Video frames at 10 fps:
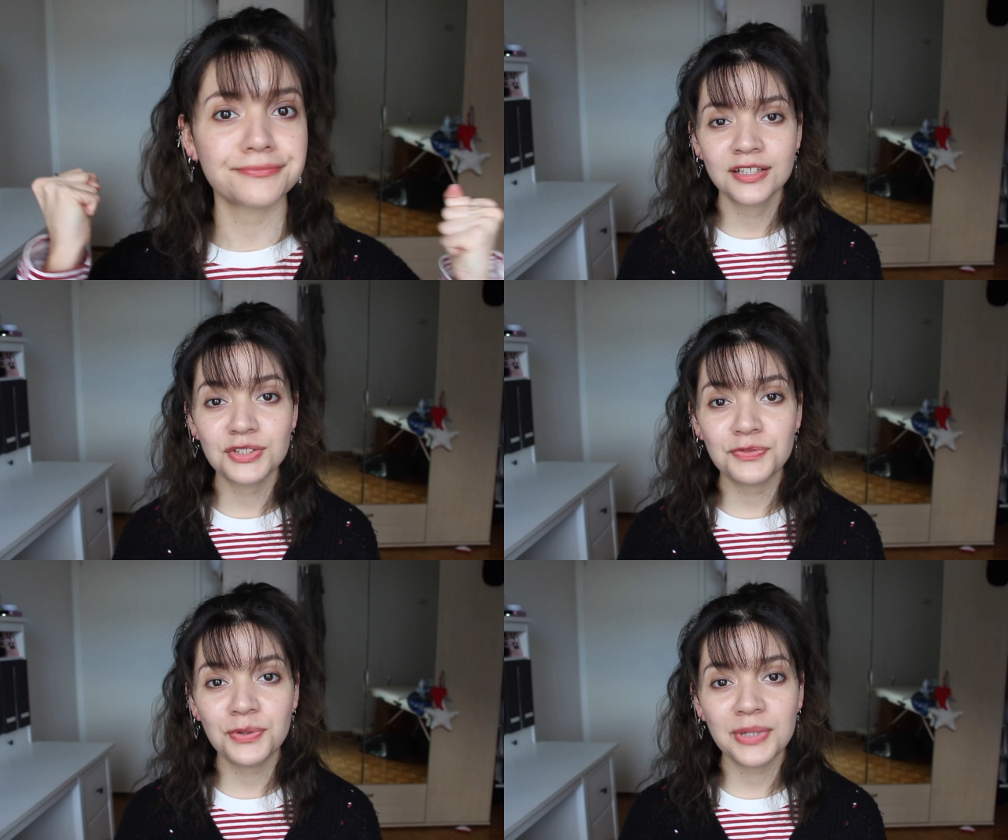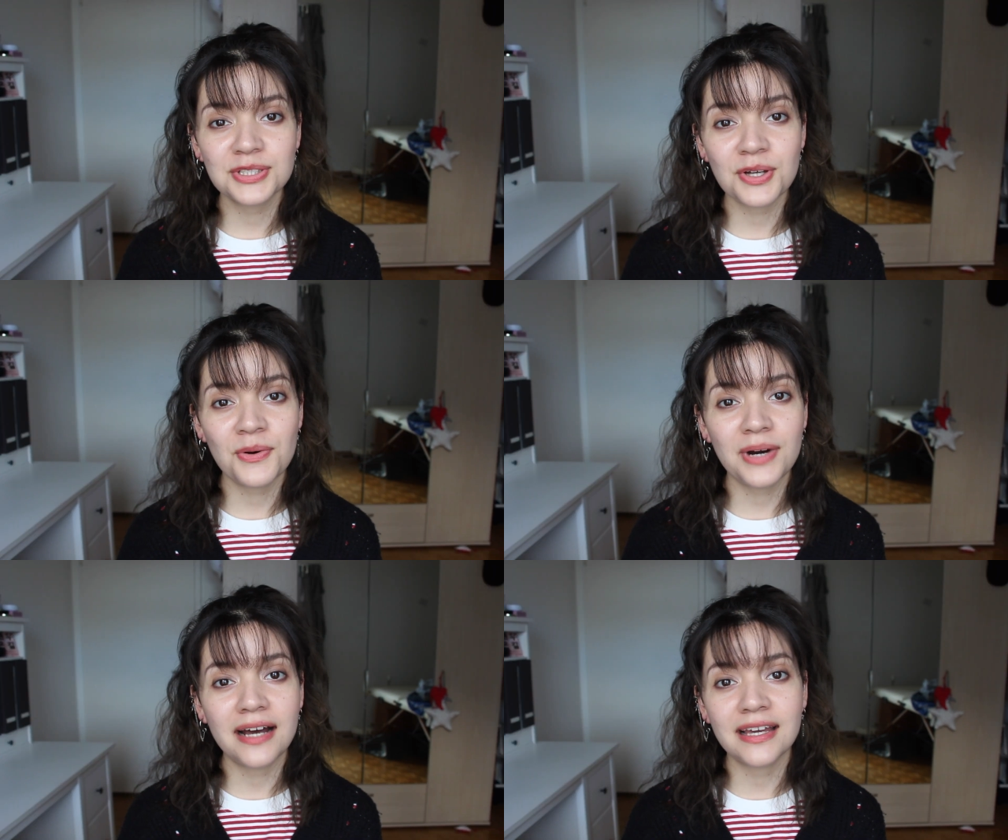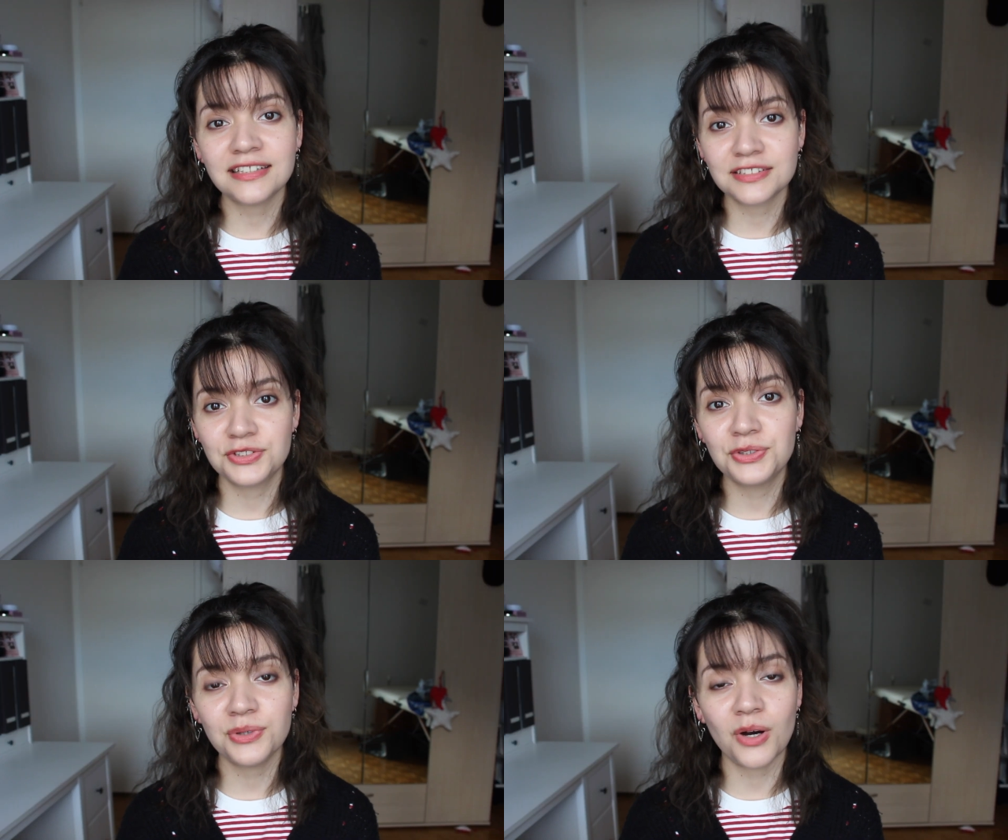So a few weeks ago I
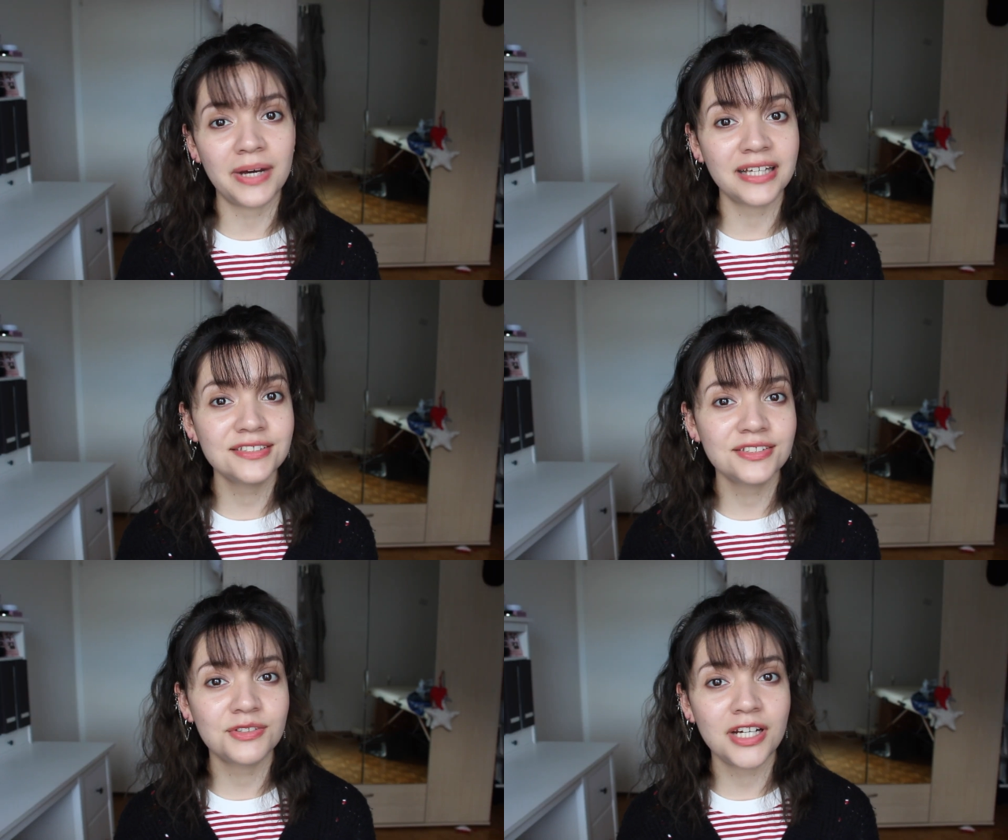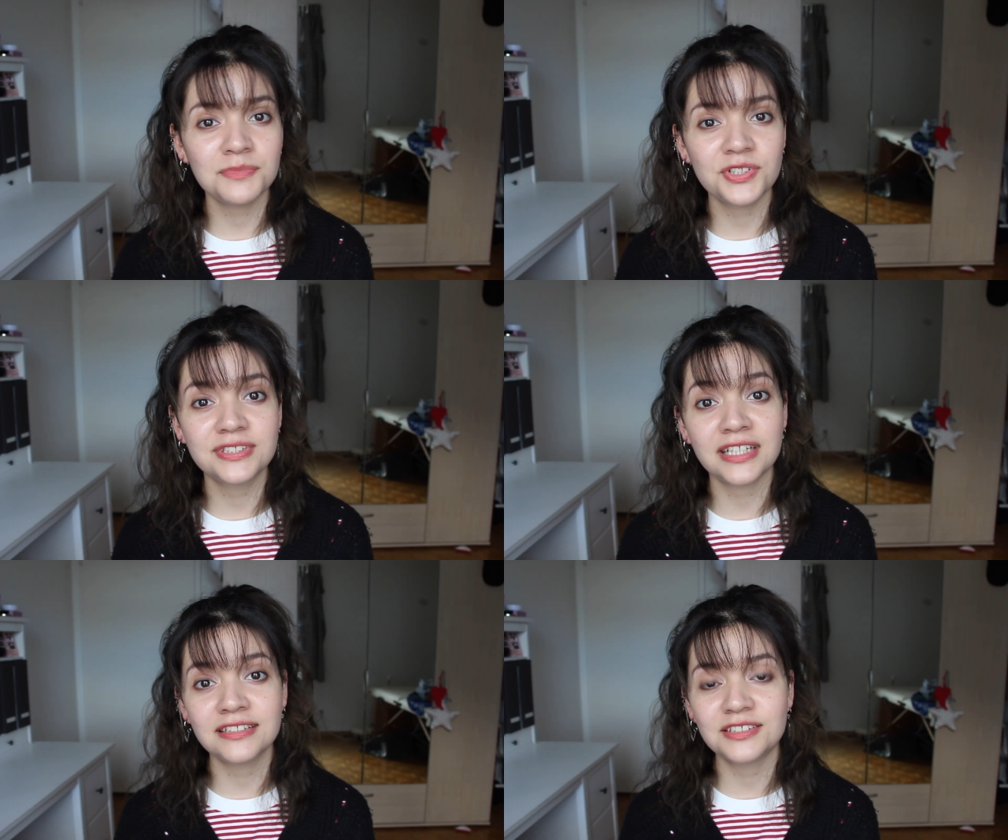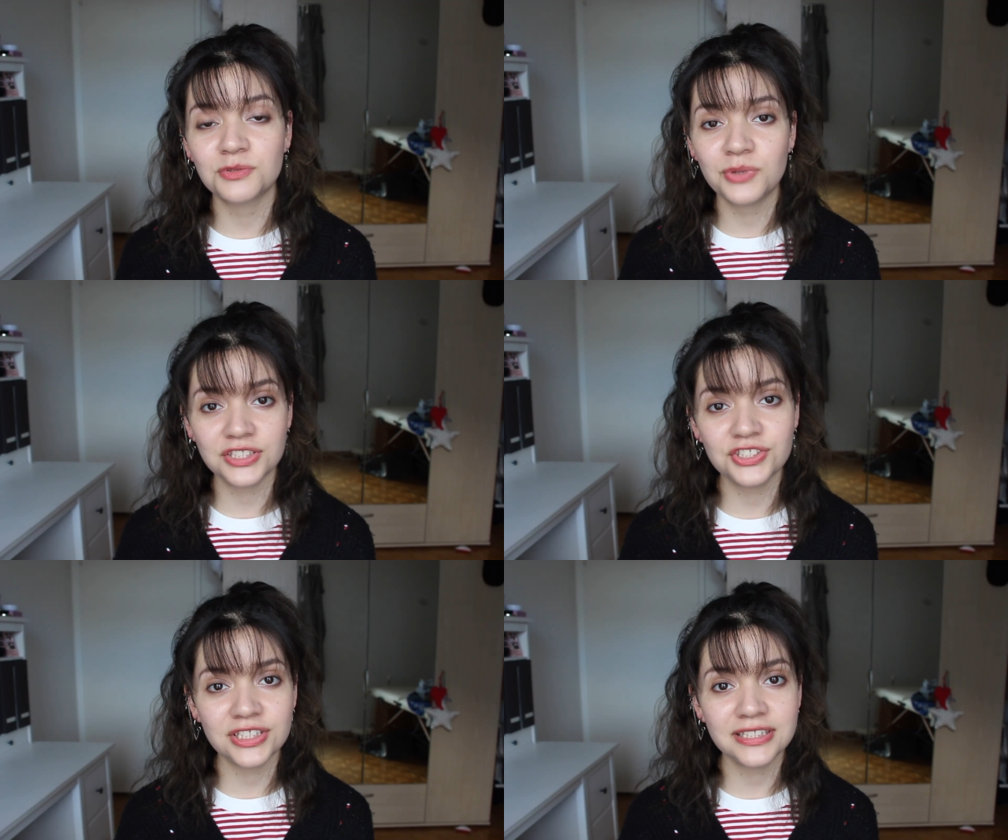asked you on my Instagram to send in some
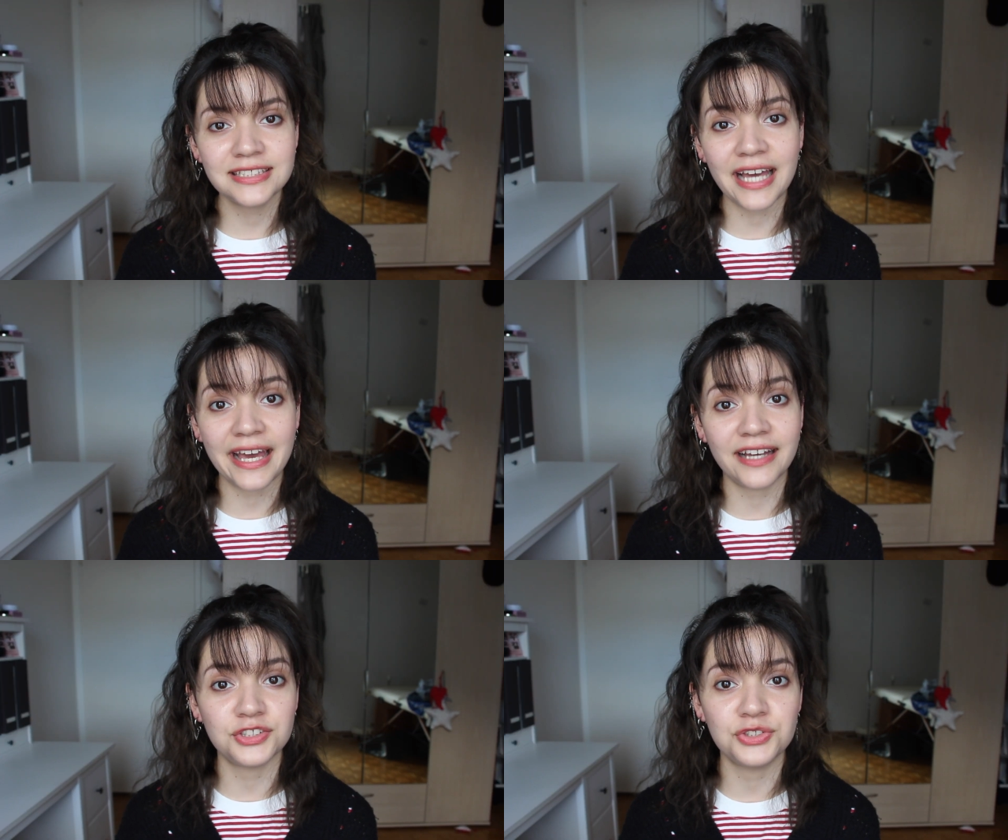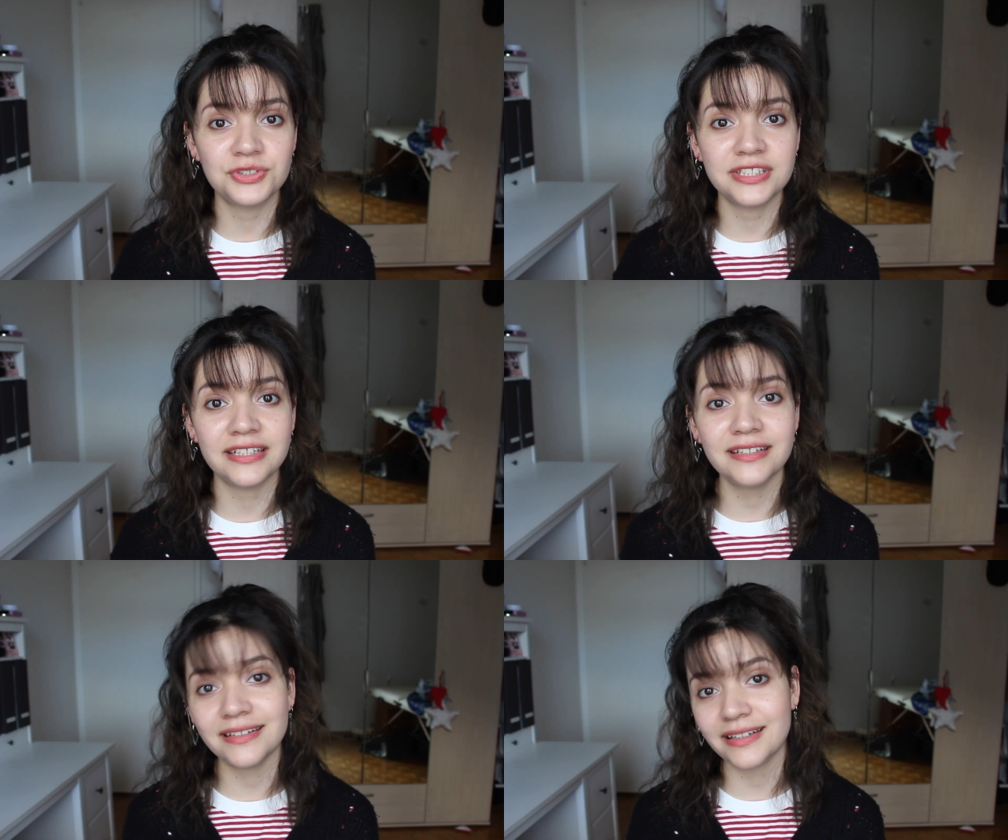questions and you did,